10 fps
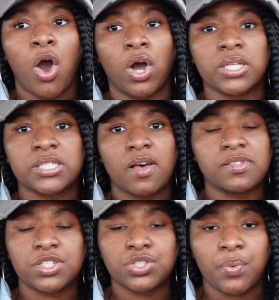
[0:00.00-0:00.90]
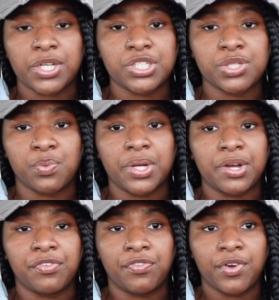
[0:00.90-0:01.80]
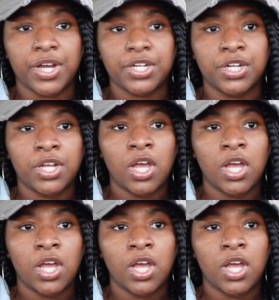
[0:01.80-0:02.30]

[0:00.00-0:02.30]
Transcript: or tough situations with a friend,